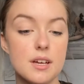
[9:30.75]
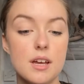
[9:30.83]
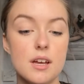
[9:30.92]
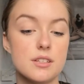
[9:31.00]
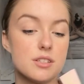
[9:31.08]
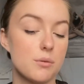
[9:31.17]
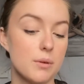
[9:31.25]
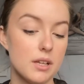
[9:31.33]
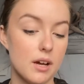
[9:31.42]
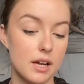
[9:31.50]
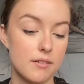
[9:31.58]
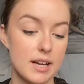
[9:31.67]
So the one that
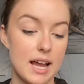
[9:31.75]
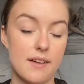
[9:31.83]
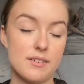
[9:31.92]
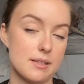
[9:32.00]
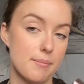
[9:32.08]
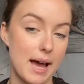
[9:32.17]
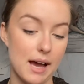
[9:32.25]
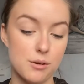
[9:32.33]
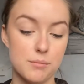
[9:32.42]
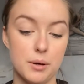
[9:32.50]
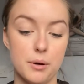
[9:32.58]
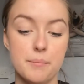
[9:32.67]
I already have is a Pout
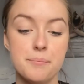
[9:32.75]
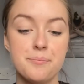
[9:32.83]
Bomb